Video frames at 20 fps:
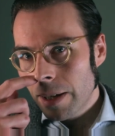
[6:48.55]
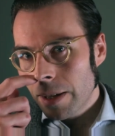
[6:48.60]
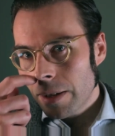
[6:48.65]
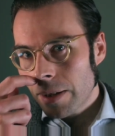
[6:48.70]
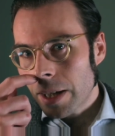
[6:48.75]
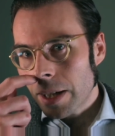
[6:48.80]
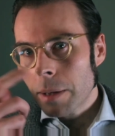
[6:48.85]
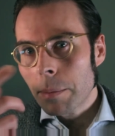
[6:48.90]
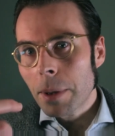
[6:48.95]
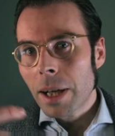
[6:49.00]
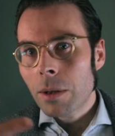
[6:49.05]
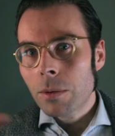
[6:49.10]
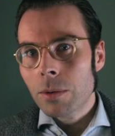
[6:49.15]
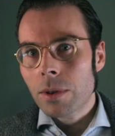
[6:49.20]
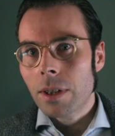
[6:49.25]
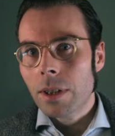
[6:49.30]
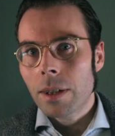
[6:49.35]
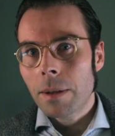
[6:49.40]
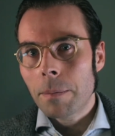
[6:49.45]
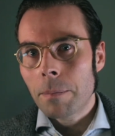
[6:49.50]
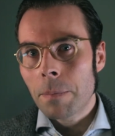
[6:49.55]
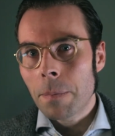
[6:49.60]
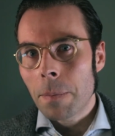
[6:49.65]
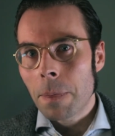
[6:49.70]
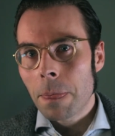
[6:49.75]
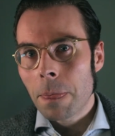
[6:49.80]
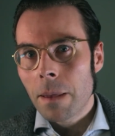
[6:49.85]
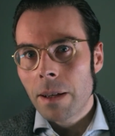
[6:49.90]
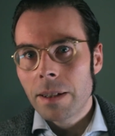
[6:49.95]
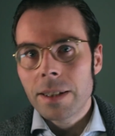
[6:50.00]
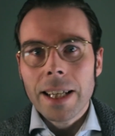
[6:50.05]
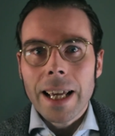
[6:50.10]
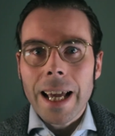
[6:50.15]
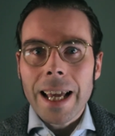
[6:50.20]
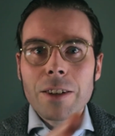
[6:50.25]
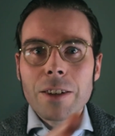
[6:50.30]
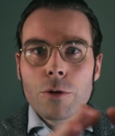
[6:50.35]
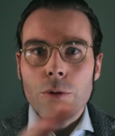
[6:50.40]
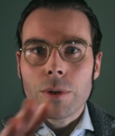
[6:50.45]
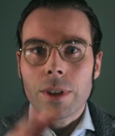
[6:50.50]
Think about the
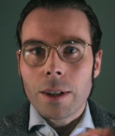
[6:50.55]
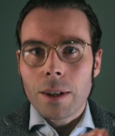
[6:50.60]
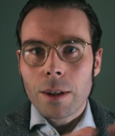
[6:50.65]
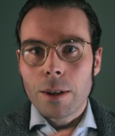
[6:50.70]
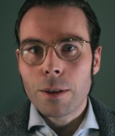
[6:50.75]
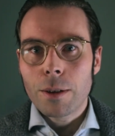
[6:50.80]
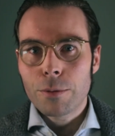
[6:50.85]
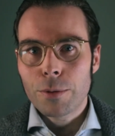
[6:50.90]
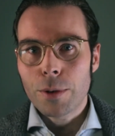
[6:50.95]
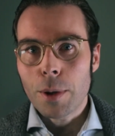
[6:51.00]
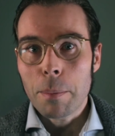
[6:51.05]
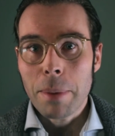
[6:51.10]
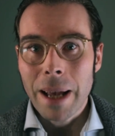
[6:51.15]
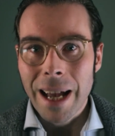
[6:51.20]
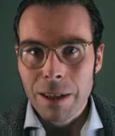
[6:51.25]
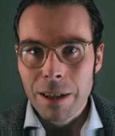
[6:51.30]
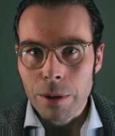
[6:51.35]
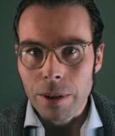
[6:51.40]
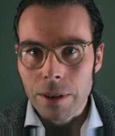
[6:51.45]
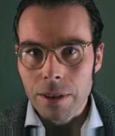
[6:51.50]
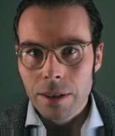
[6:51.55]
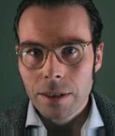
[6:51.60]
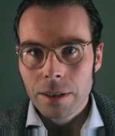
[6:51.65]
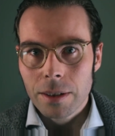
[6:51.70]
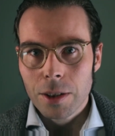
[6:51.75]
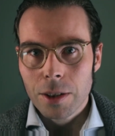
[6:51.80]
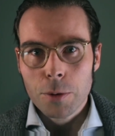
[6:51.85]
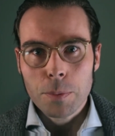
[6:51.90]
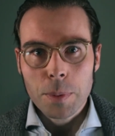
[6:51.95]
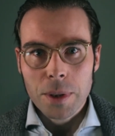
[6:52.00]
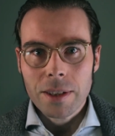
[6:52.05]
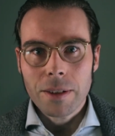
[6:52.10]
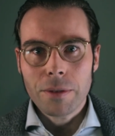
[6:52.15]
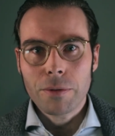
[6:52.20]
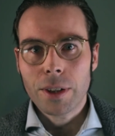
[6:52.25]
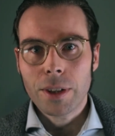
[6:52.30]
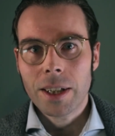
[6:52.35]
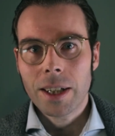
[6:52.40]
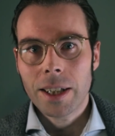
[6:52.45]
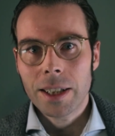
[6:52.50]
entry of the parrot, a
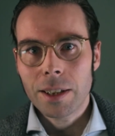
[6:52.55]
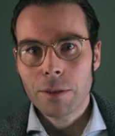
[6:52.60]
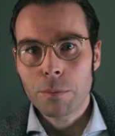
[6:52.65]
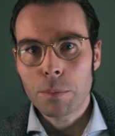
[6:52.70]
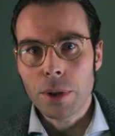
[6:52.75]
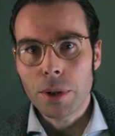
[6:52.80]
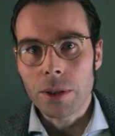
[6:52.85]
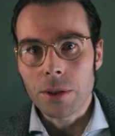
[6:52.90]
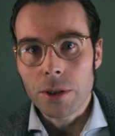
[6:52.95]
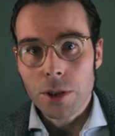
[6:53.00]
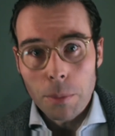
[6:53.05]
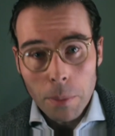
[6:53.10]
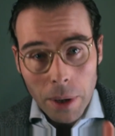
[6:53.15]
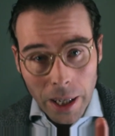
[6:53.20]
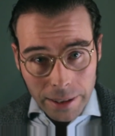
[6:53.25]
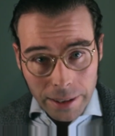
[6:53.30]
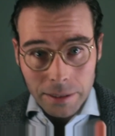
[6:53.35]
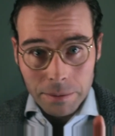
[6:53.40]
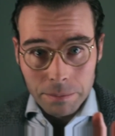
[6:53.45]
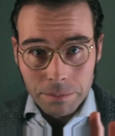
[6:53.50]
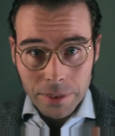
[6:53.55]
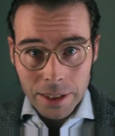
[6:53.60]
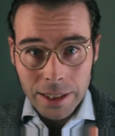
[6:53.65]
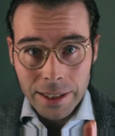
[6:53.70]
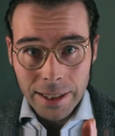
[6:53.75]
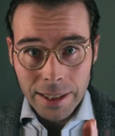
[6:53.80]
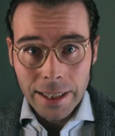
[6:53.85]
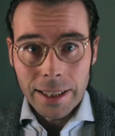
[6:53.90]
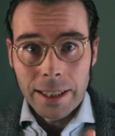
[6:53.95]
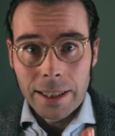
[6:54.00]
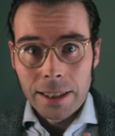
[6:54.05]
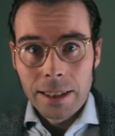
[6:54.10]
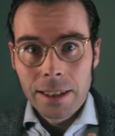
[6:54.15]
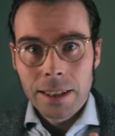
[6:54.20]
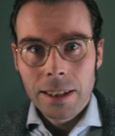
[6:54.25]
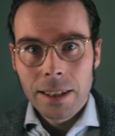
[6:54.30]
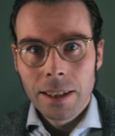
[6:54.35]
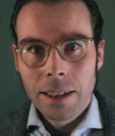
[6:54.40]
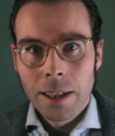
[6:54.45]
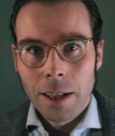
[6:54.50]
specific kind of bird. You might see
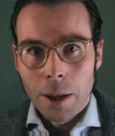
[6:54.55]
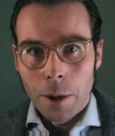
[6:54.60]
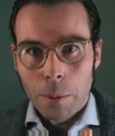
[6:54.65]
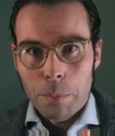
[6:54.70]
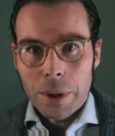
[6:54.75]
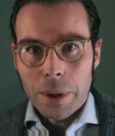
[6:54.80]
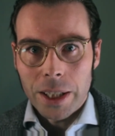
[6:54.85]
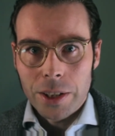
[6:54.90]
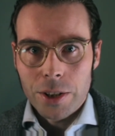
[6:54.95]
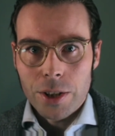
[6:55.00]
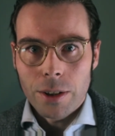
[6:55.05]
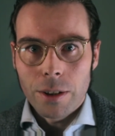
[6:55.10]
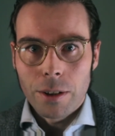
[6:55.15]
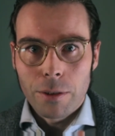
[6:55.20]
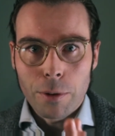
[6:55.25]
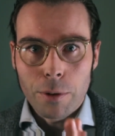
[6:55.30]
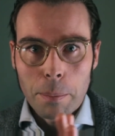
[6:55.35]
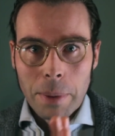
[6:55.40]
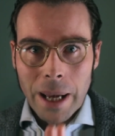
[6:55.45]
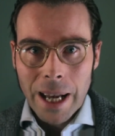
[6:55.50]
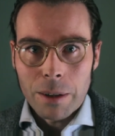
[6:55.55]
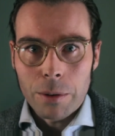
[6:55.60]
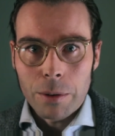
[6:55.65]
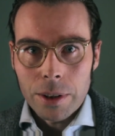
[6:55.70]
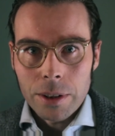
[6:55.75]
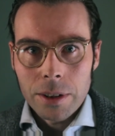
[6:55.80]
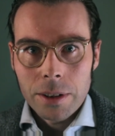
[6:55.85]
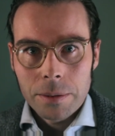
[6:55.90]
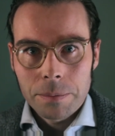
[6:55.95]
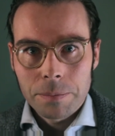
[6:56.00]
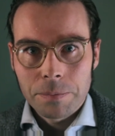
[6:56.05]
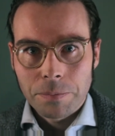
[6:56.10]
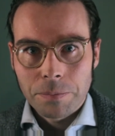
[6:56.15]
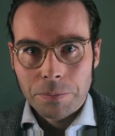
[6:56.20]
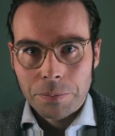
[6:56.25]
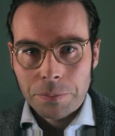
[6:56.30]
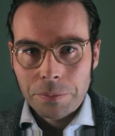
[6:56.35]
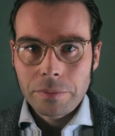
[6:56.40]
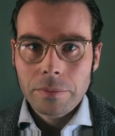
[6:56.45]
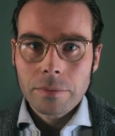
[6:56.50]
a picture of a parrot
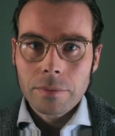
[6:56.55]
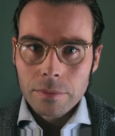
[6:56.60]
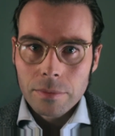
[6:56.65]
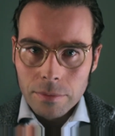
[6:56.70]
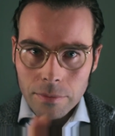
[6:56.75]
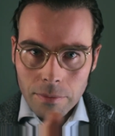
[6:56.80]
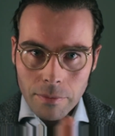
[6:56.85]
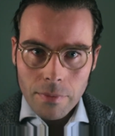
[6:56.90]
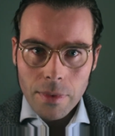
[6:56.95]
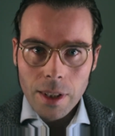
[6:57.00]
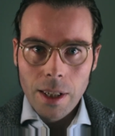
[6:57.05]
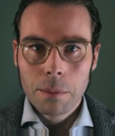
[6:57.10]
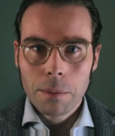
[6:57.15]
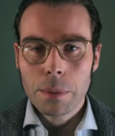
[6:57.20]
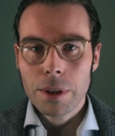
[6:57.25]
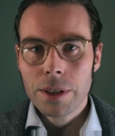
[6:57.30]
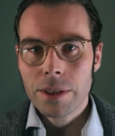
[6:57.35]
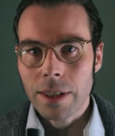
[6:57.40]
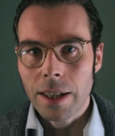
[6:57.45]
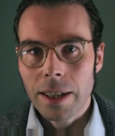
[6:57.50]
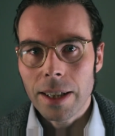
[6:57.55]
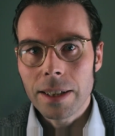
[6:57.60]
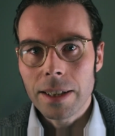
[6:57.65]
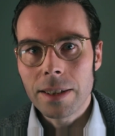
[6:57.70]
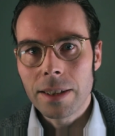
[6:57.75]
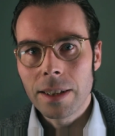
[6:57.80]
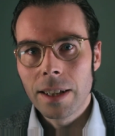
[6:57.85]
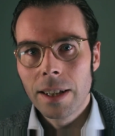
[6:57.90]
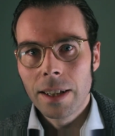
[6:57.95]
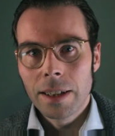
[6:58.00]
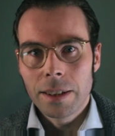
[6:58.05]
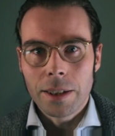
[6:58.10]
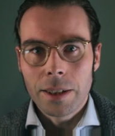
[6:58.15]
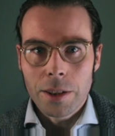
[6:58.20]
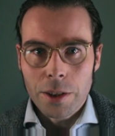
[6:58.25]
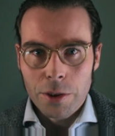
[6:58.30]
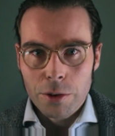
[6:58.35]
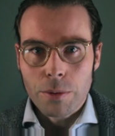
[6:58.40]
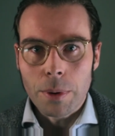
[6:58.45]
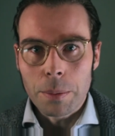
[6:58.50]
besides the
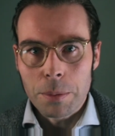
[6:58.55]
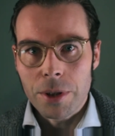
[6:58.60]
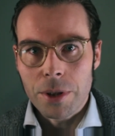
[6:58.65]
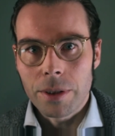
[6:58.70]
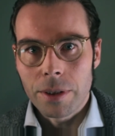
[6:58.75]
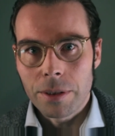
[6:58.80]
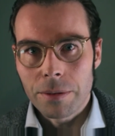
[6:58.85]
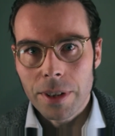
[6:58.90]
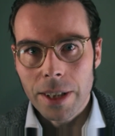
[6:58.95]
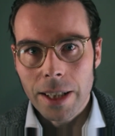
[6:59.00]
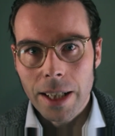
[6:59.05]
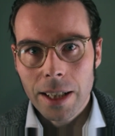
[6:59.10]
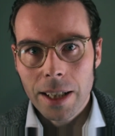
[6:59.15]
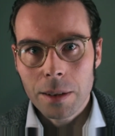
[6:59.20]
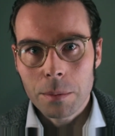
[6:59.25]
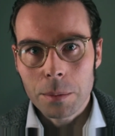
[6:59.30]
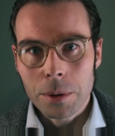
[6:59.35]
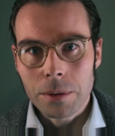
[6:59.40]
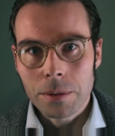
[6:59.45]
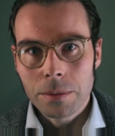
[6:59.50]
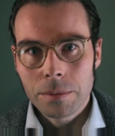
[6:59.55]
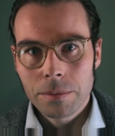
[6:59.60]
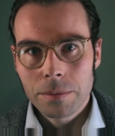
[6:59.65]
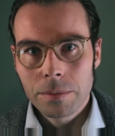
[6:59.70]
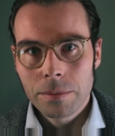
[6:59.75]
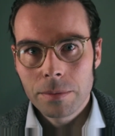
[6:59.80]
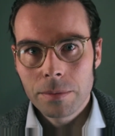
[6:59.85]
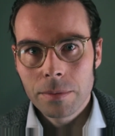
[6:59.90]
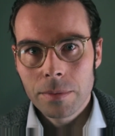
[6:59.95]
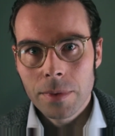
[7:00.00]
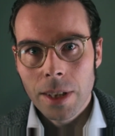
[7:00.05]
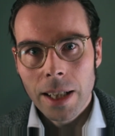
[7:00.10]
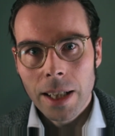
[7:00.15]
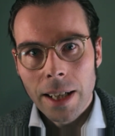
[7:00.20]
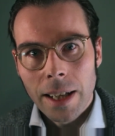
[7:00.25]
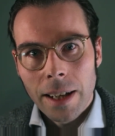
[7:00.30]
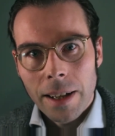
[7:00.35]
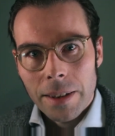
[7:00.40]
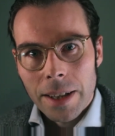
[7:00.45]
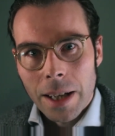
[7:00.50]
description of the animal.
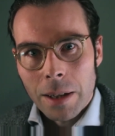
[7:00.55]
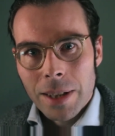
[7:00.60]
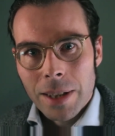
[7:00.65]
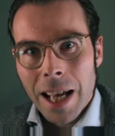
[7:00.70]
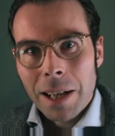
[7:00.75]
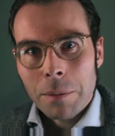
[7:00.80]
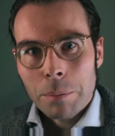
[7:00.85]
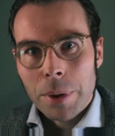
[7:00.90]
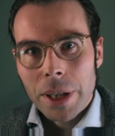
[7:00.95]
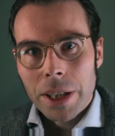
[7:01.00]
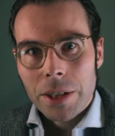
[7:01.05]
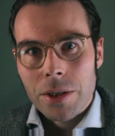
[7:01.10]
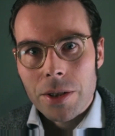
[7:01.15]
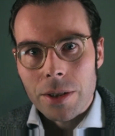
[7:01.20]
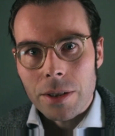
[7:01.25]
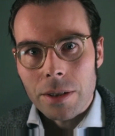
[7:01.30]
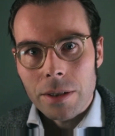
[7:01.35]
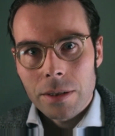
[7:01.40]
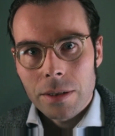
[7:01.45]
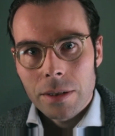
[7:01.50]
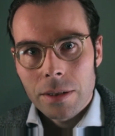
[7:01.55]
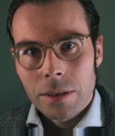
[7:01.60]
Now that picture